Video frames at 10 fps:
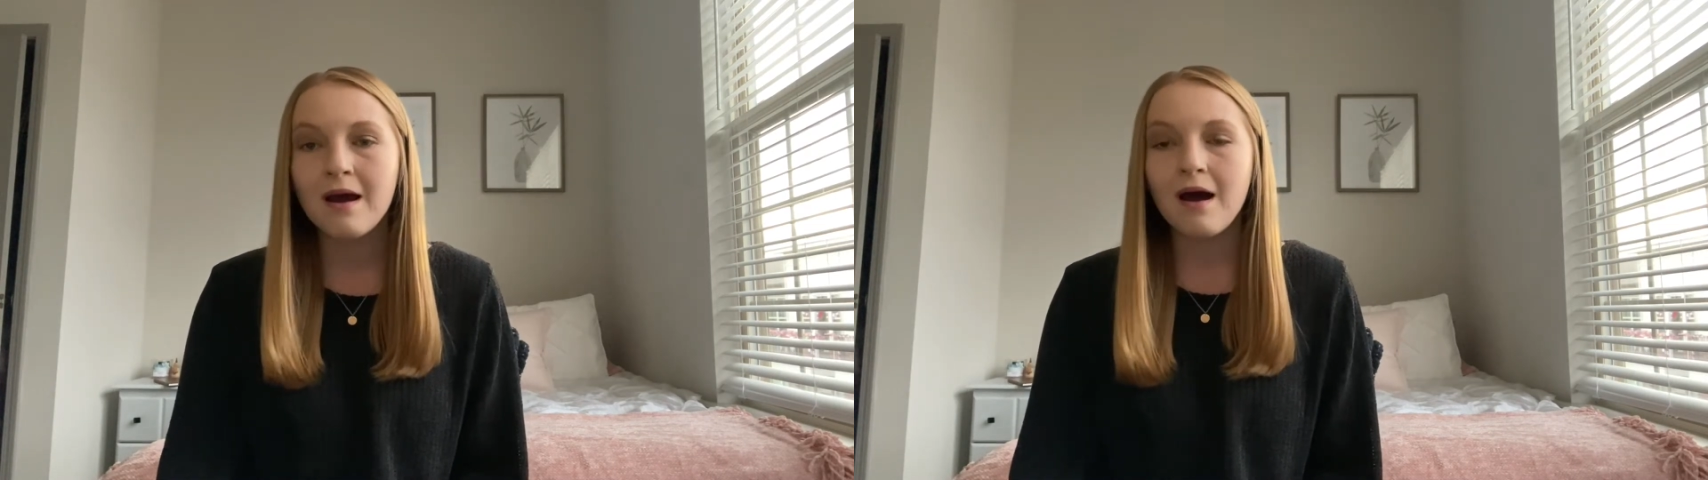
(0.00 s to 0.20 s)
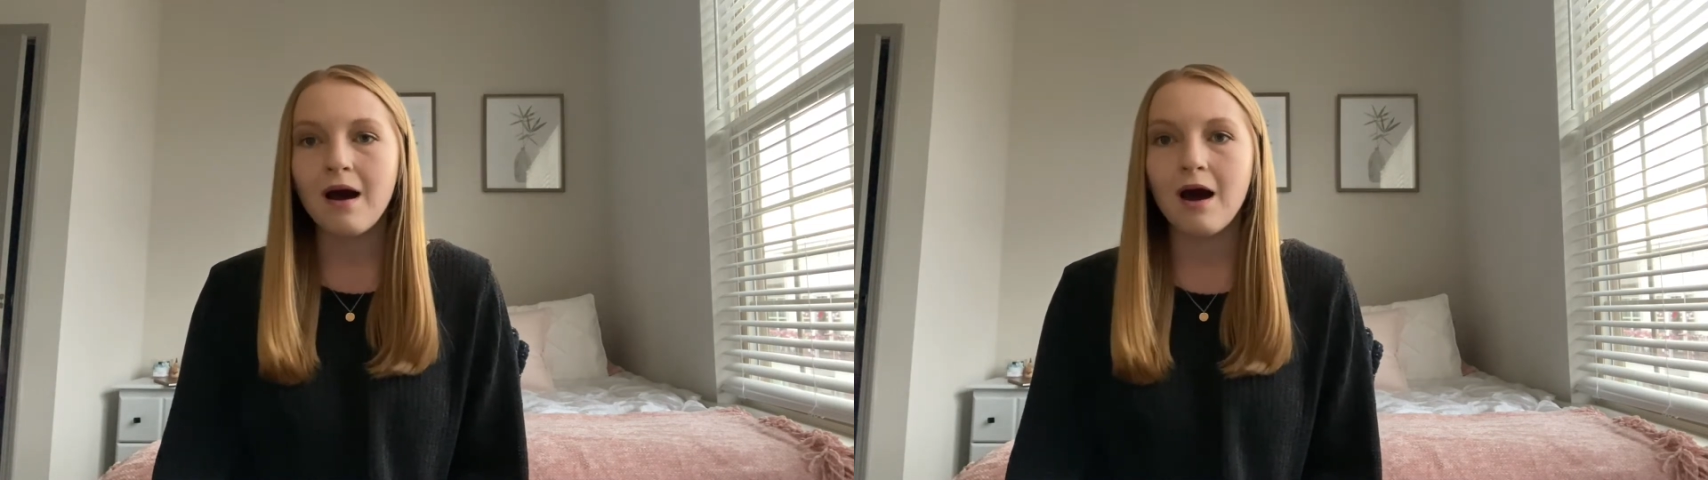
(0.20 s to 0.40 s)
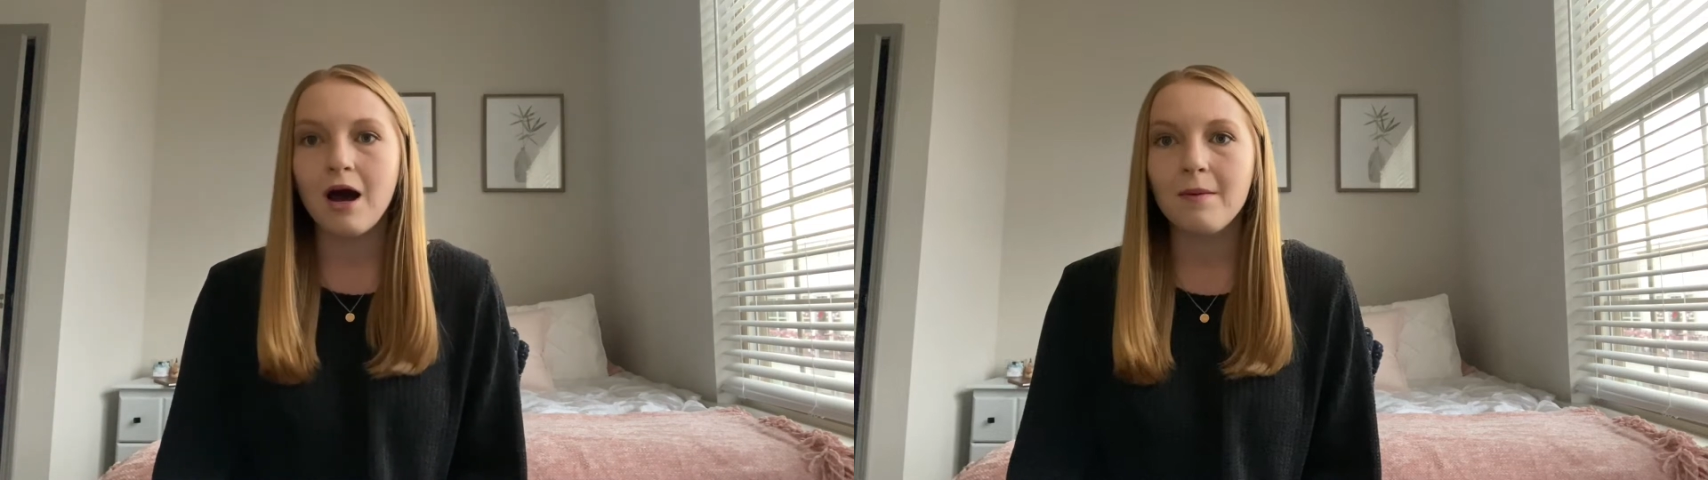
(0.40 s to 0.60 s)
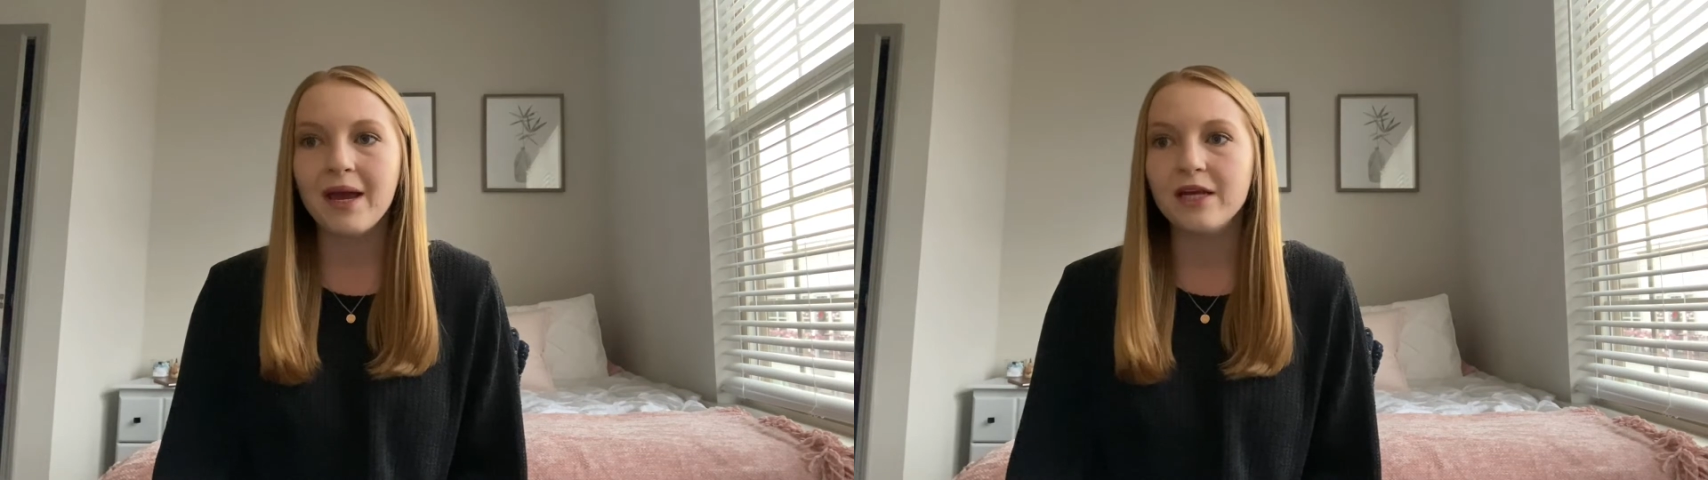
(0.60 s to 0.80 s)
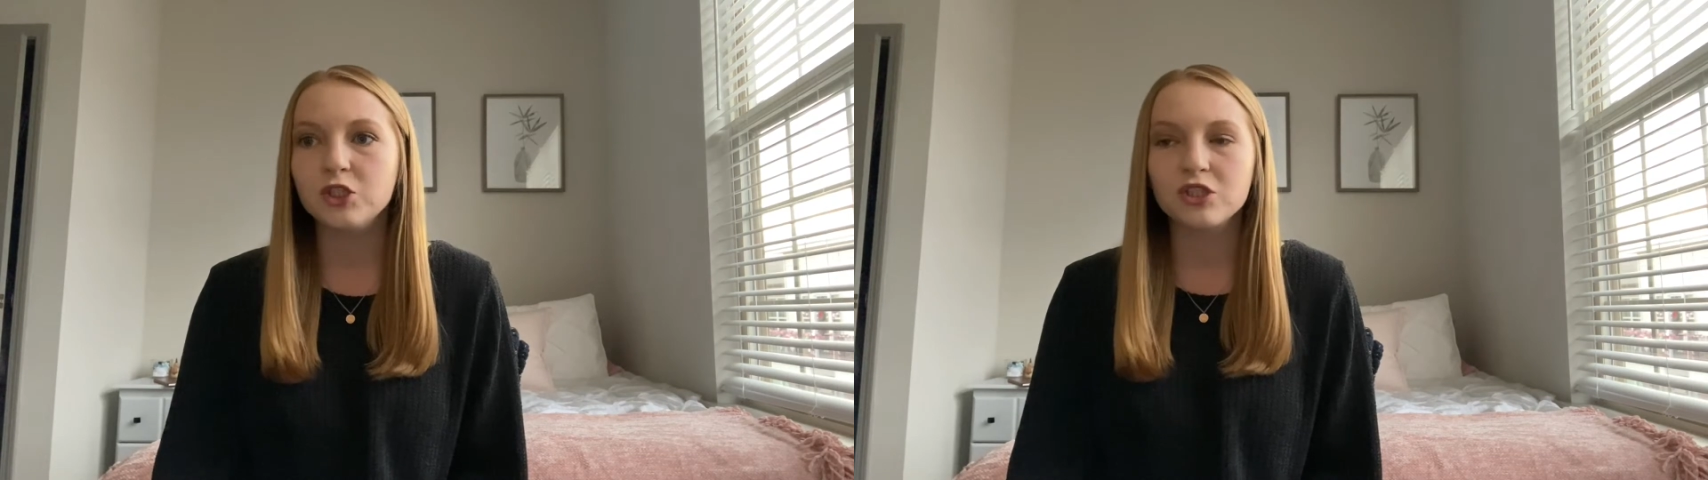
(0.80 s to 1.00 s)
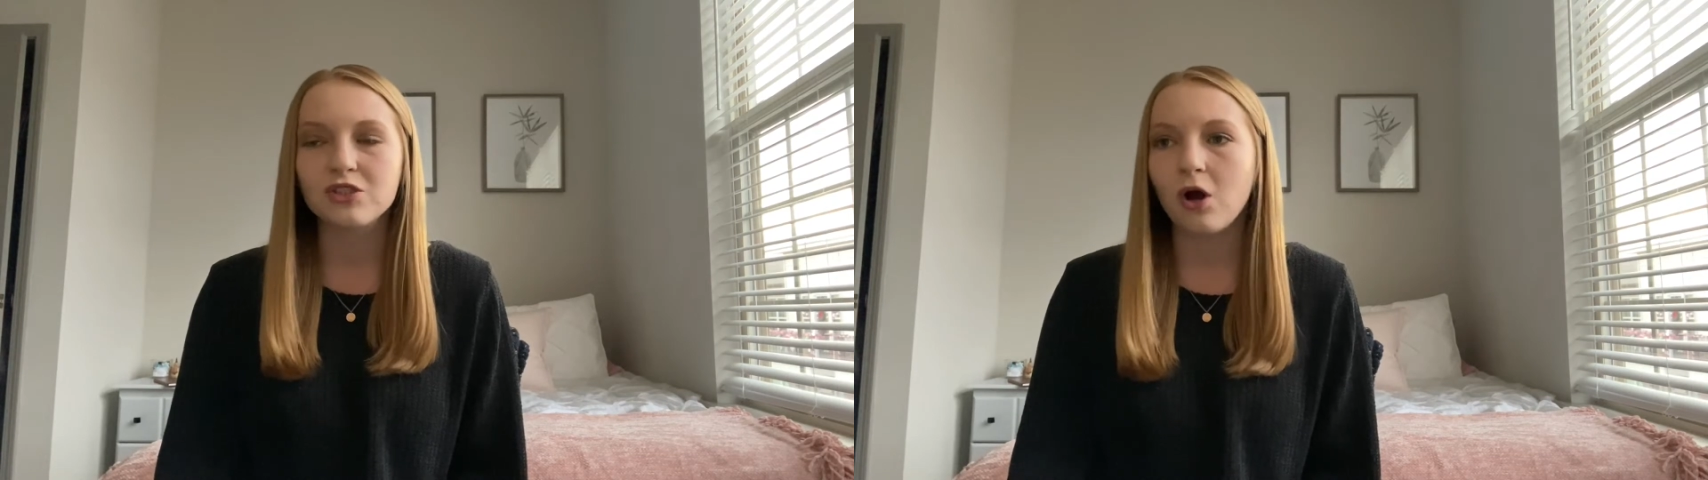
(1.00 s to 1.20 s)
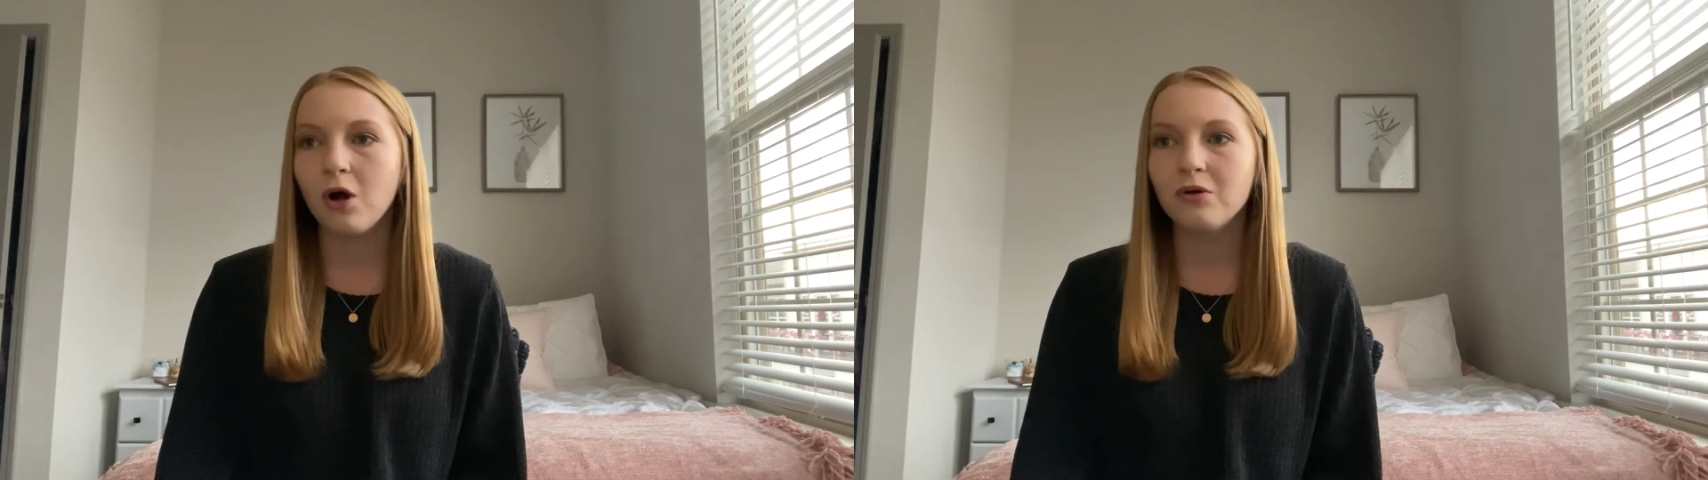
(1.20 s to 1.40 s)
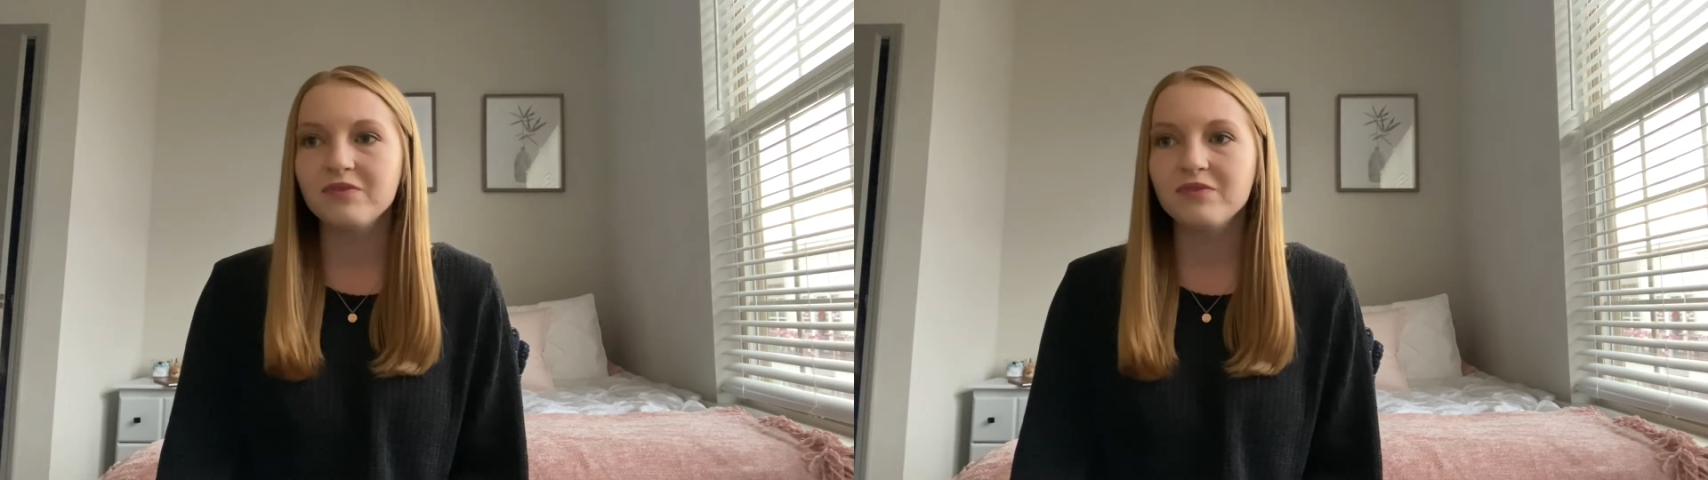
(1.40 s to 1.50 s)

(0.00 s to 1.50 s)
and just all